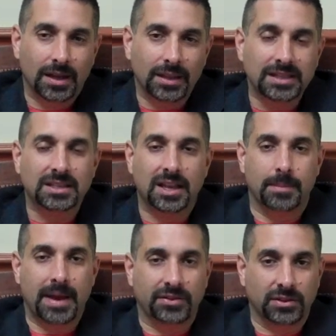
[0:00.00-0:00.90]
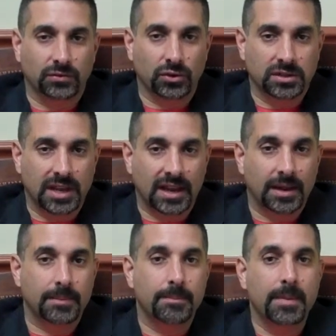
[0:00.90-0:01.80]
Let's think about this for a second.
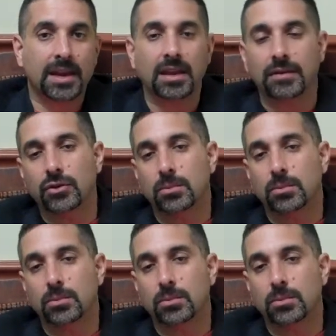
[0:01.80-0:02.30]
Many of you,